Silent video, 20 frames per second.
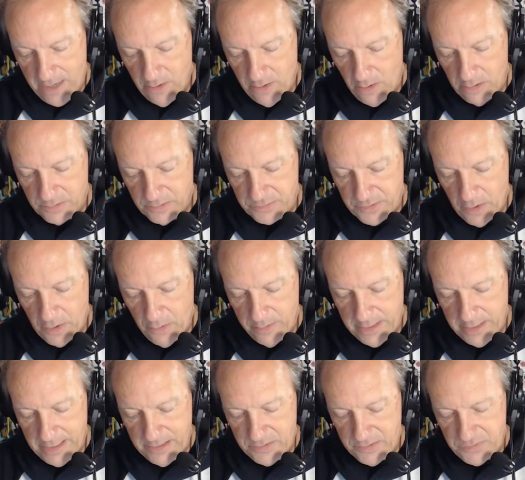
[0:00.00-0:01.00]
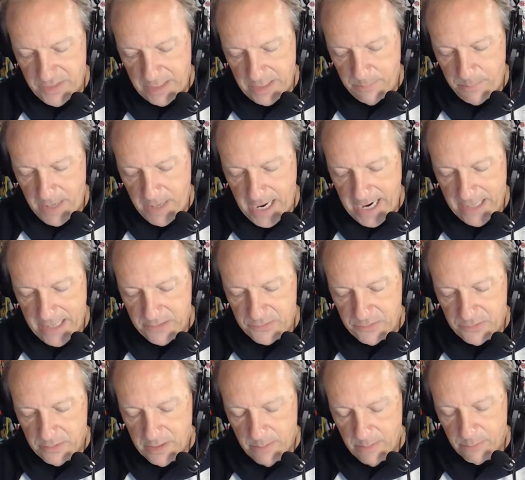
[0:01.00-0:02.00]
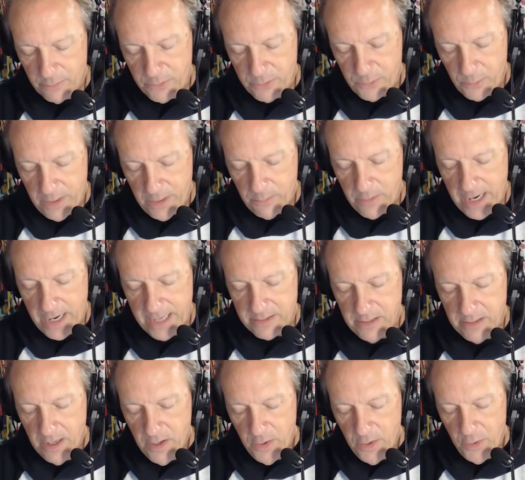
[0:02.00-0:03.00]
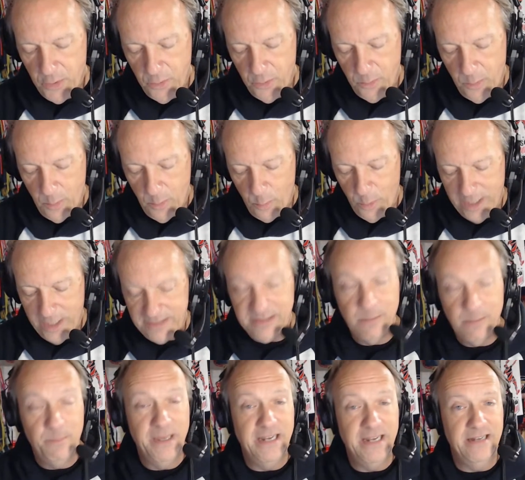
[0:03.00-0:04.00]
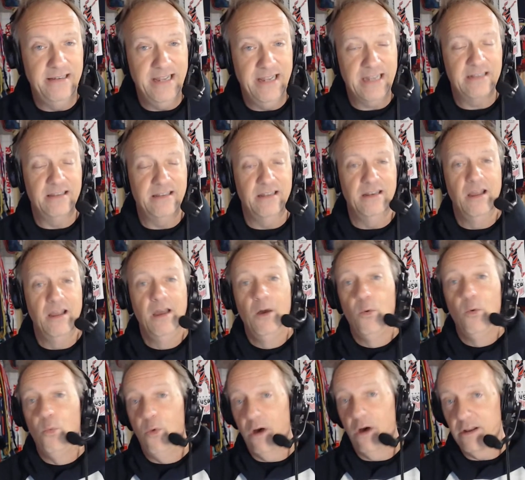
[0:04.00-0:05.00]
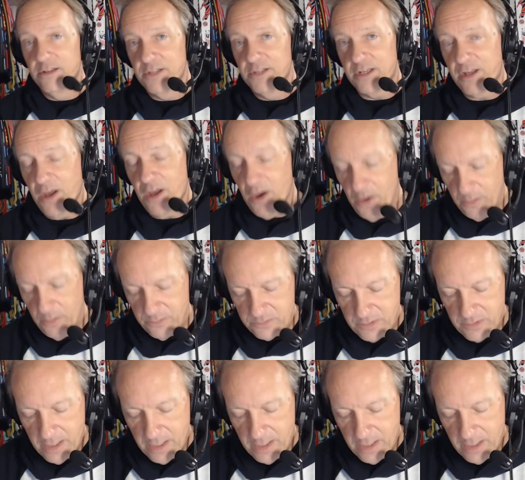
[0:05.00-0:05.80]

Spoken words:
also it is St. Pius, number 3 ranked, who went to Benedictine, won on the coast,